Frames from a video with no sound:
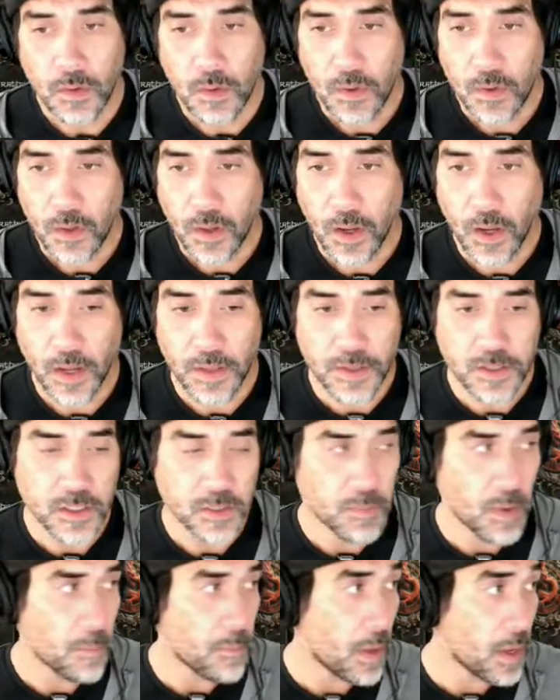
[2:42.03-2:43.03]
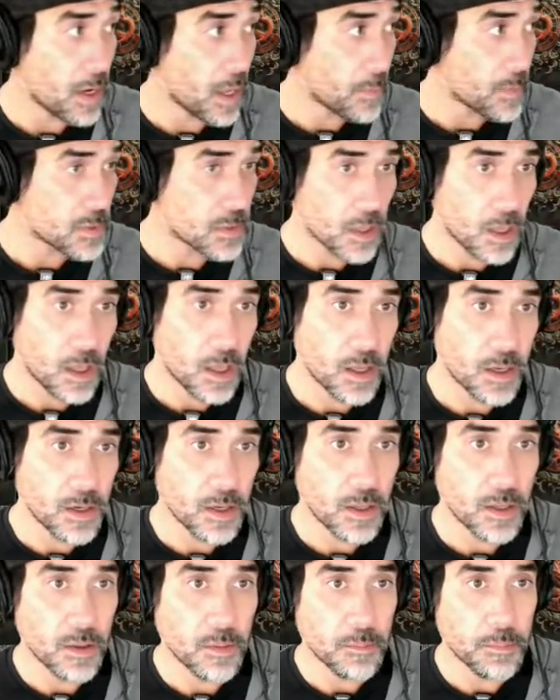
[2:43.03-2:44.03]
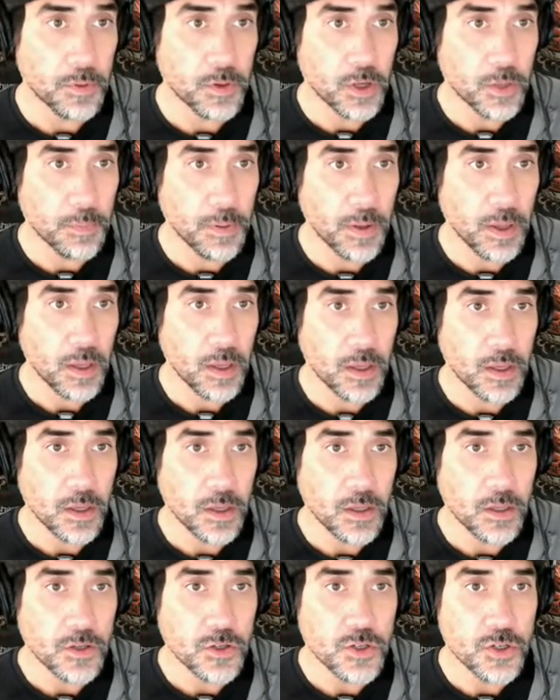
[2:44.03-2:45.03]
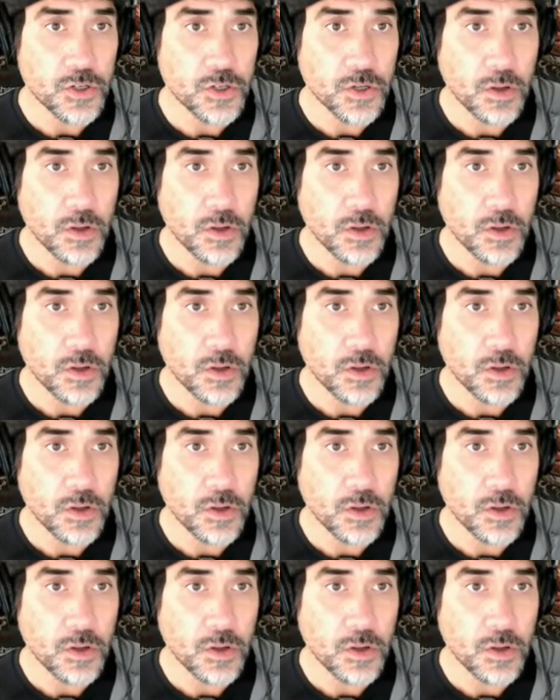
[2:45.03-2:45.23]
right, this is my main Amazon book page.